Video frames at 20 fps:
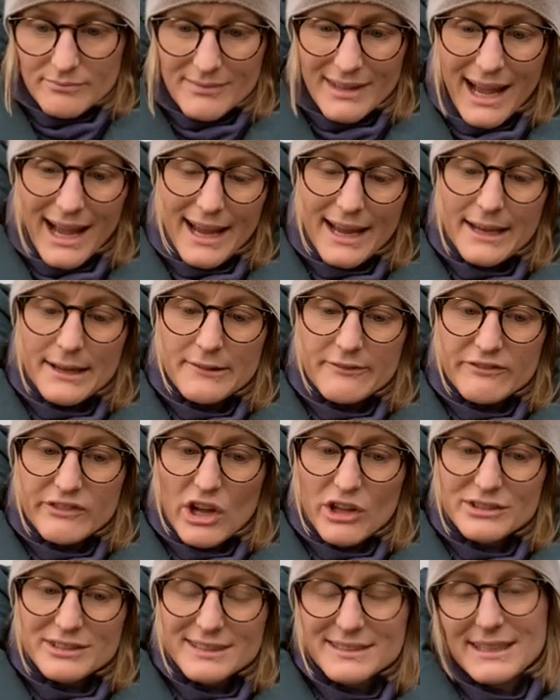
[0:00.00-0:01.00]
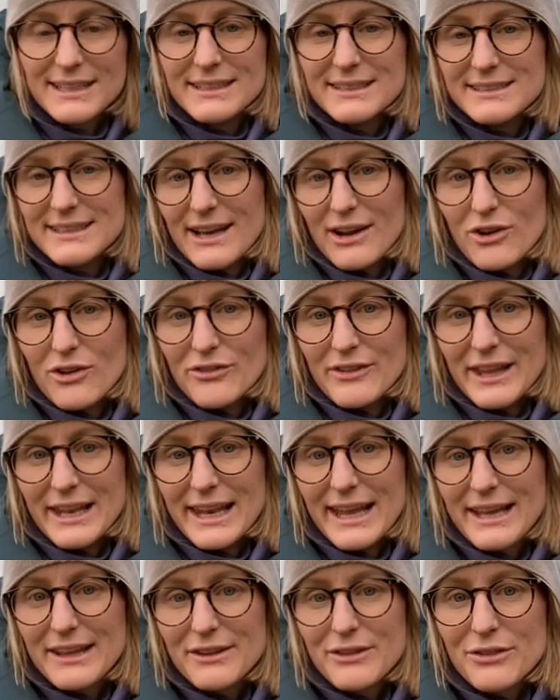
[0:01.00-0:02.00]
I've not decided yet on the
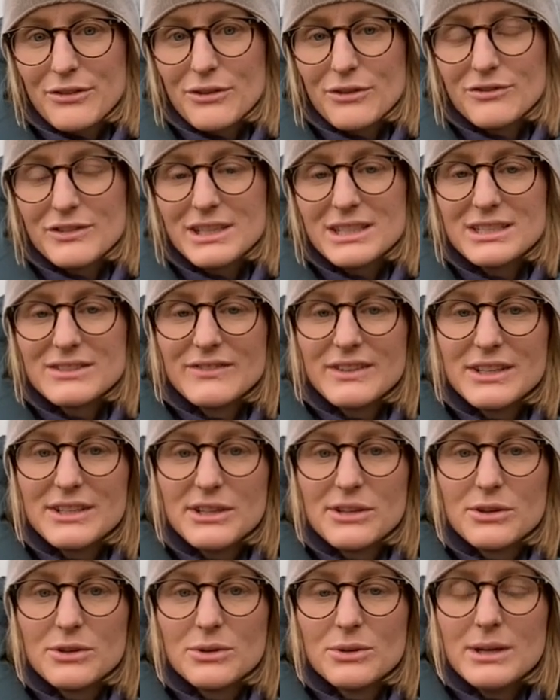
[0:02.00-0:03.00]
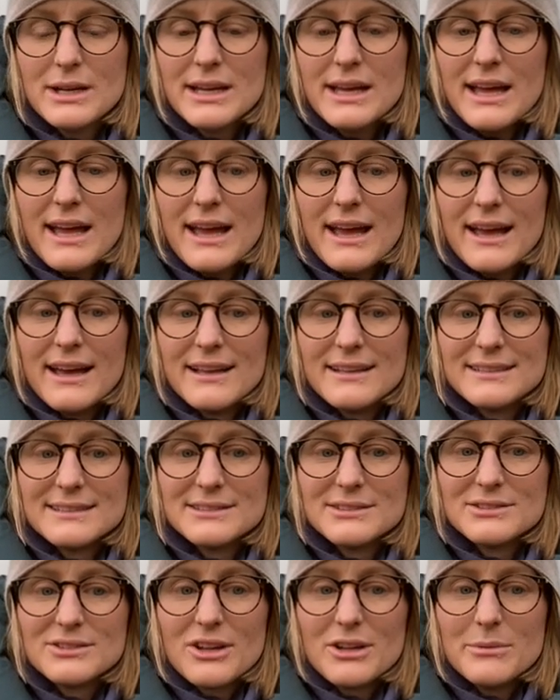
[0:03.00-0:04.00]
length of each video, and so
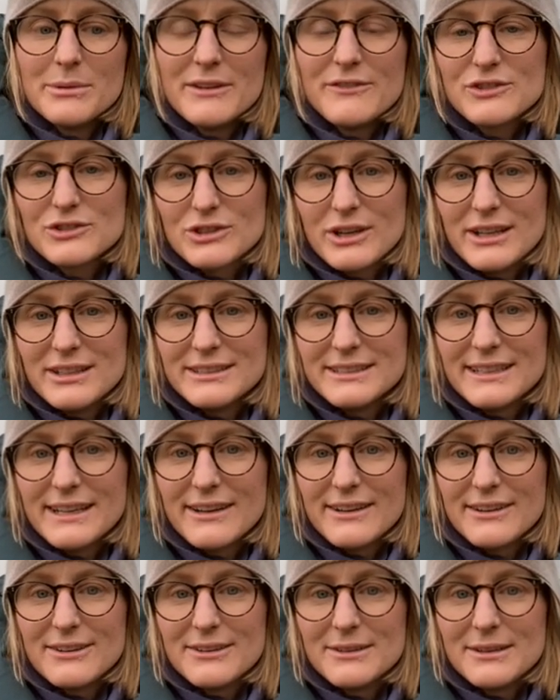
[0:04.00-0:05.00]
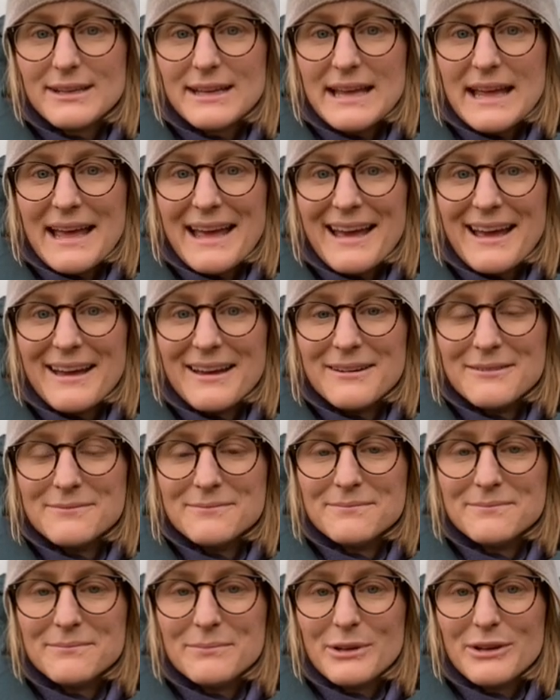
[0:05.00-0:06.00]
it's all a bit of trial and error,
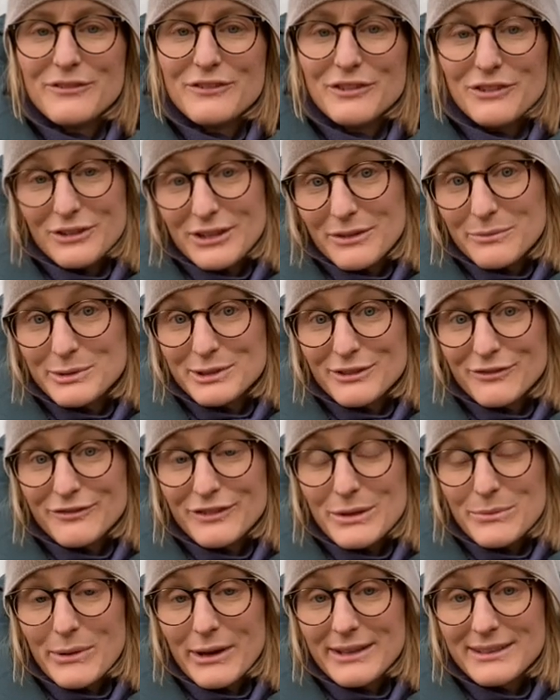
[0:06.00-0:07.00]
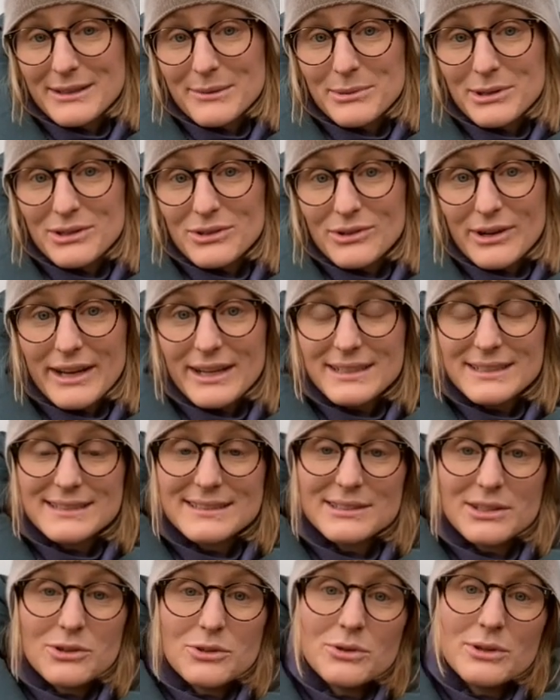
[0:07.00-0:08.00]
but if you give me some feedback that'd be great.
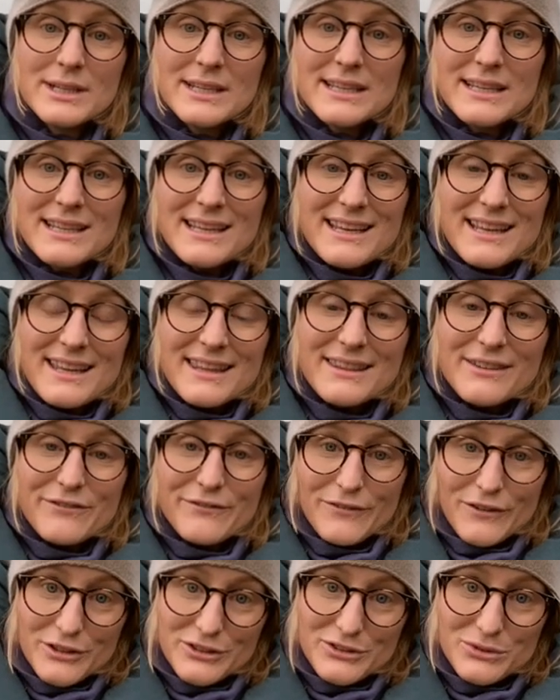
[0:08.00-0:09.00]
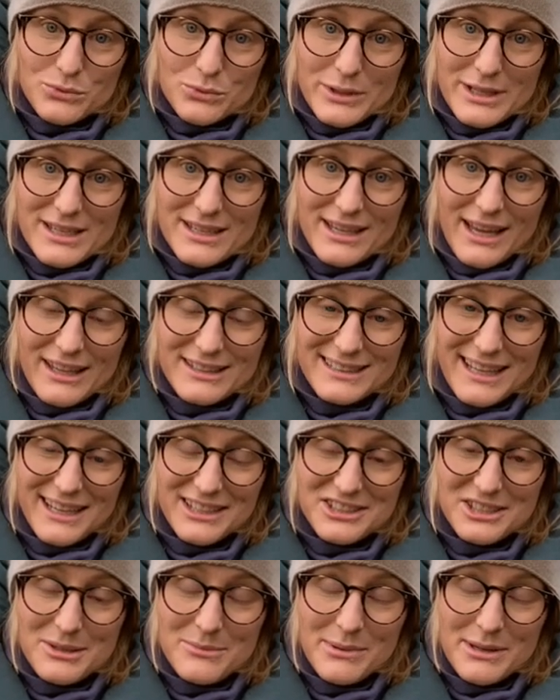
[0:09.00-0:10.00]
So the first week has
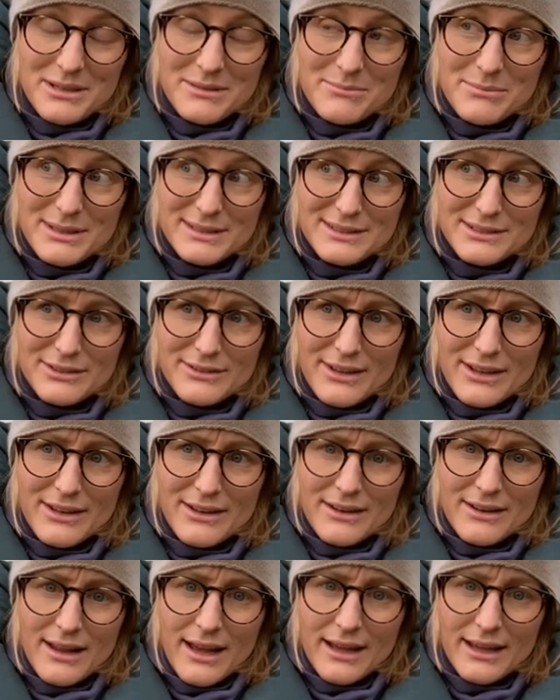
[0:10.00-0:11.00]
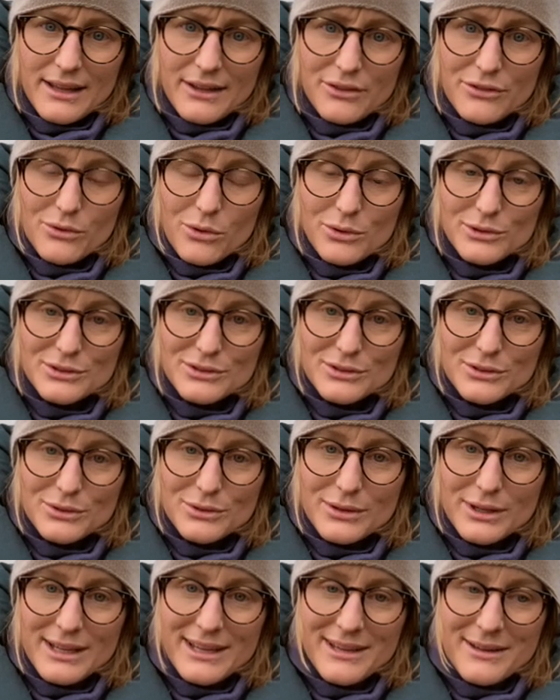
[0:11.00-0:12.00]
actually been busier than I thought,
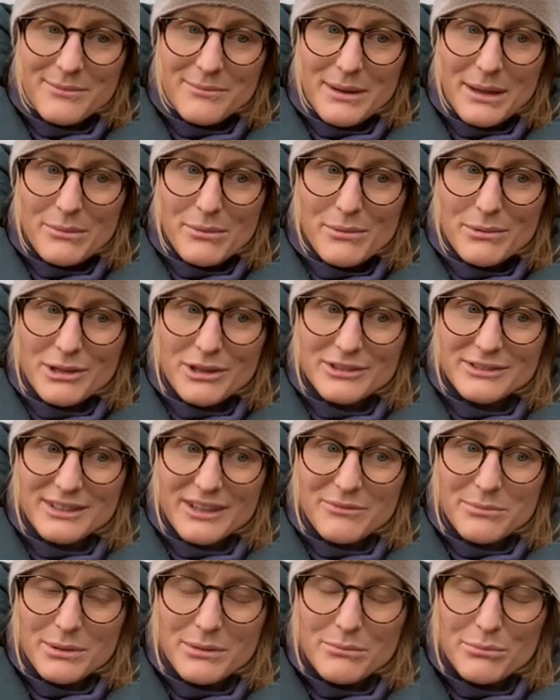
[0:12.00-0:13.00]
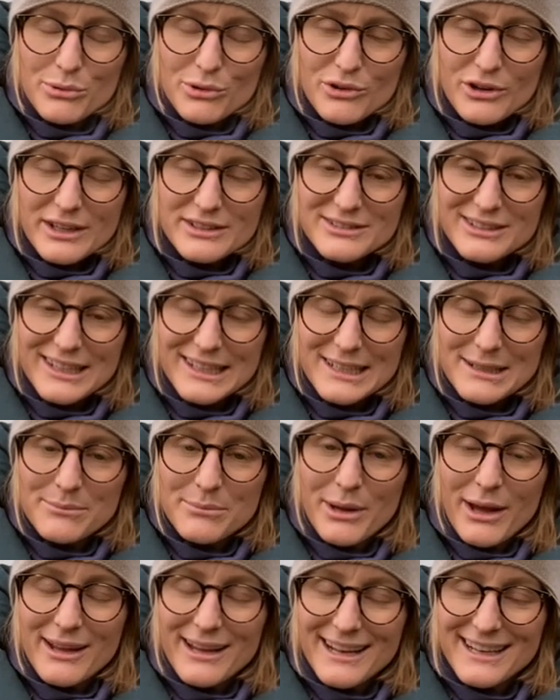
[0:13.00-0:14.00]
so maybe because I've been procrastinating,
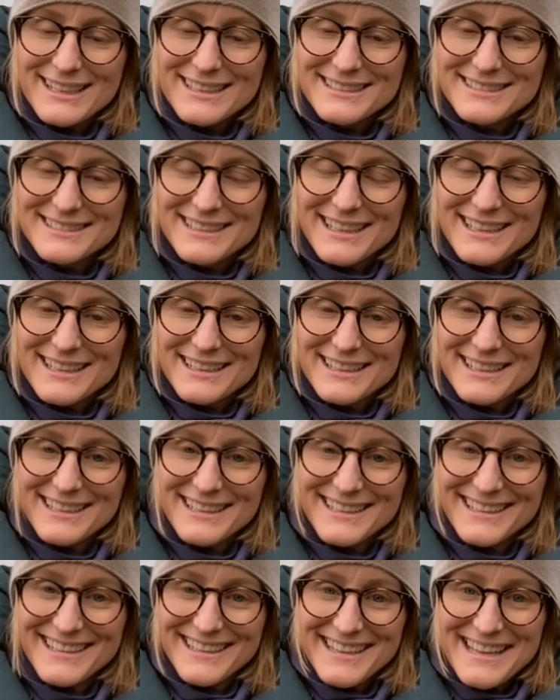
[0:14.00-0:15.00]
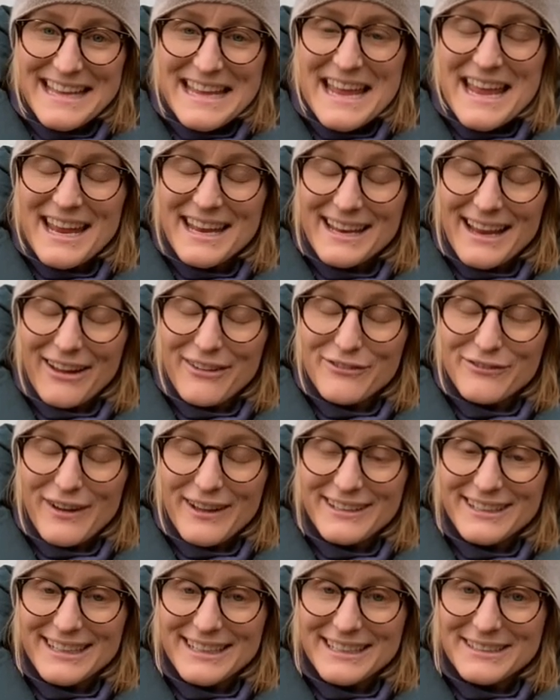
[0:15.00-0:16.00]
but at least I
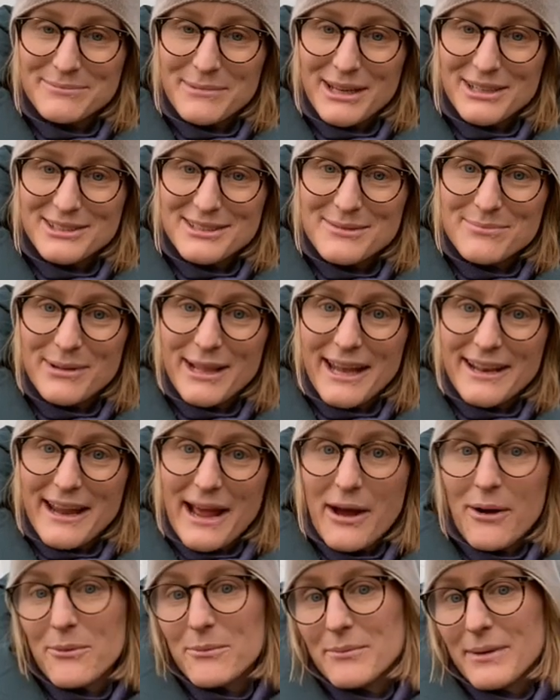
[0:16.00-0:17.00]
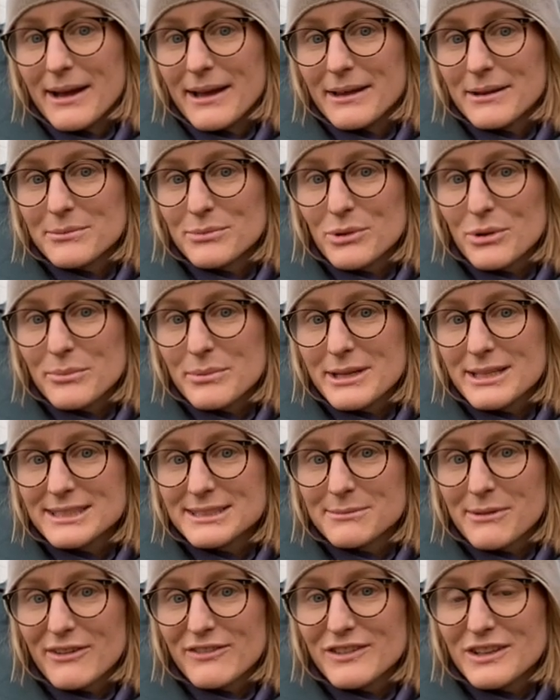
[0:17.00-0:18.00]
finally managed to plant out my broad beans,
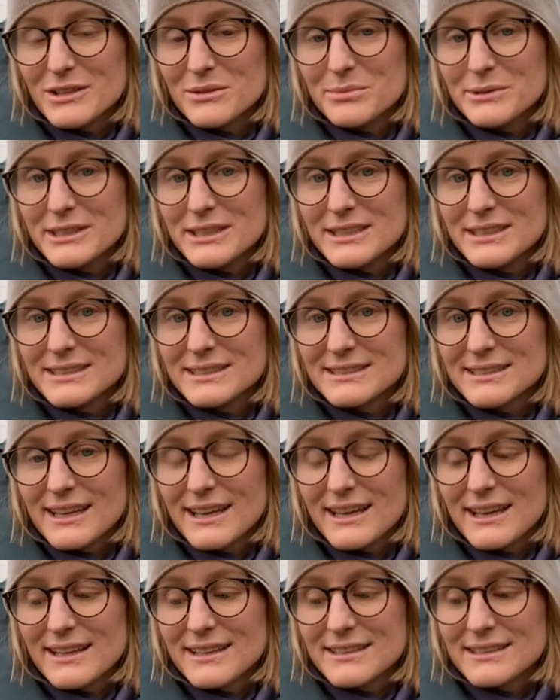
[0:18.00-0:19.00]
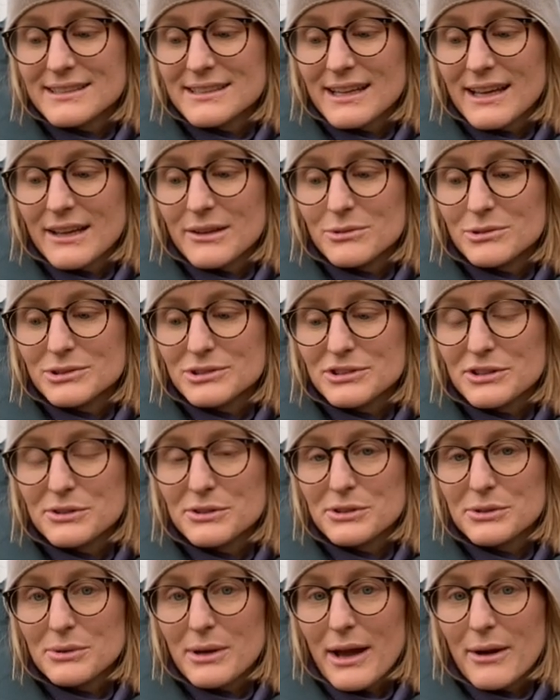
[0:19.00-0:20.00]
my field beans, and I will show
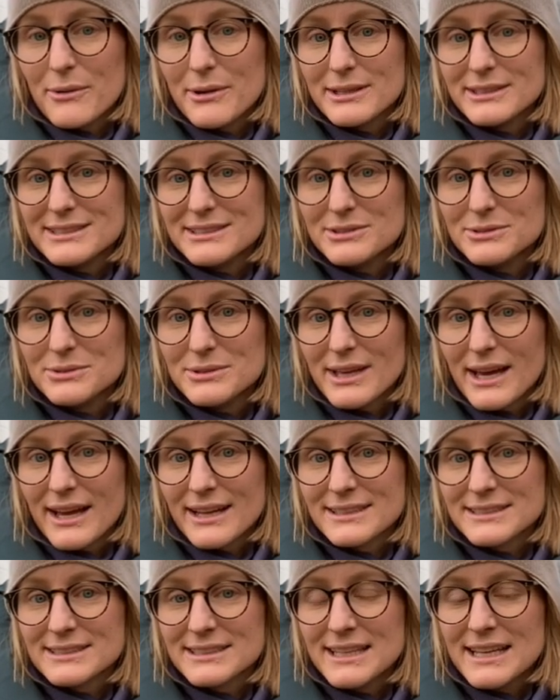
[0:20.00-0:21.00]
you how I do that.